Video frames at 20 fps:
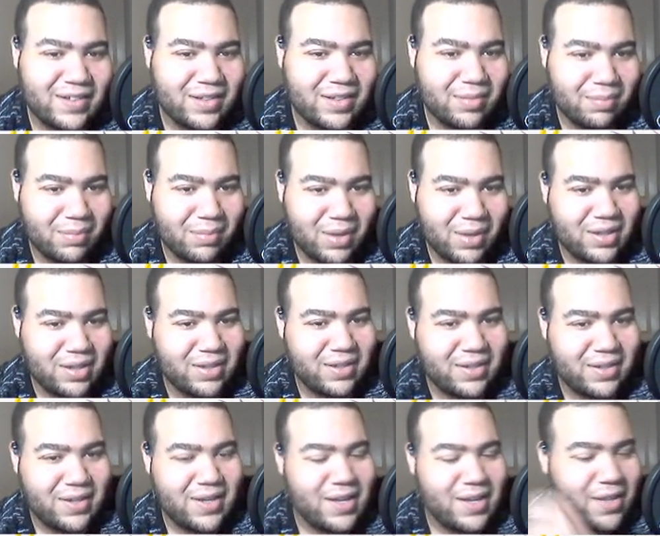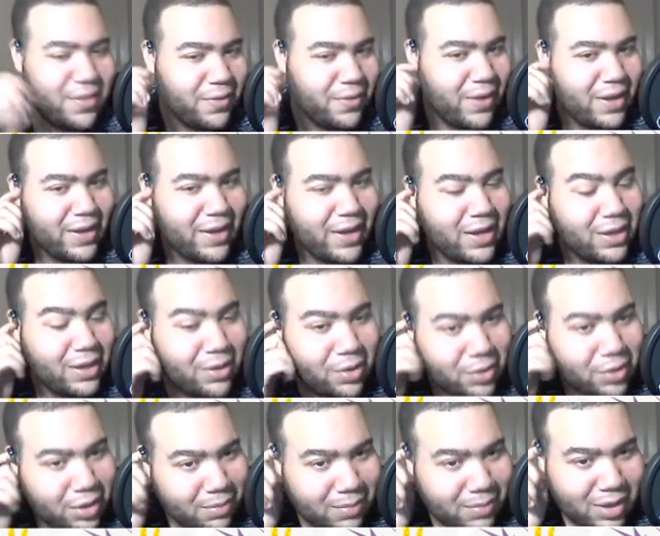Muck. Though I like
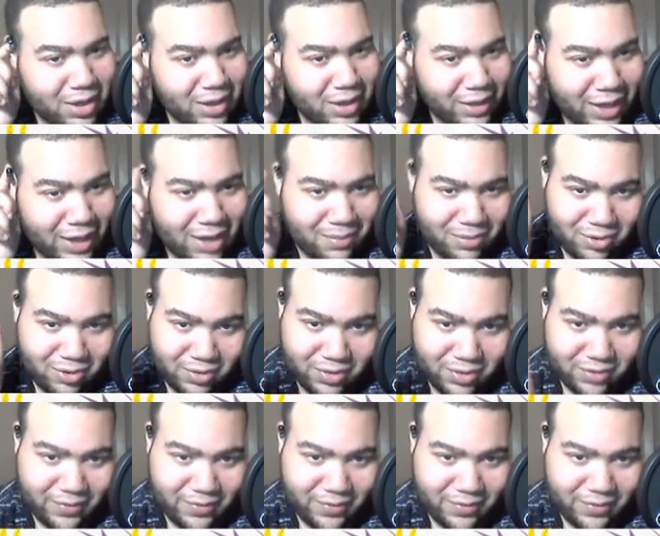Alolan Muck a lot more than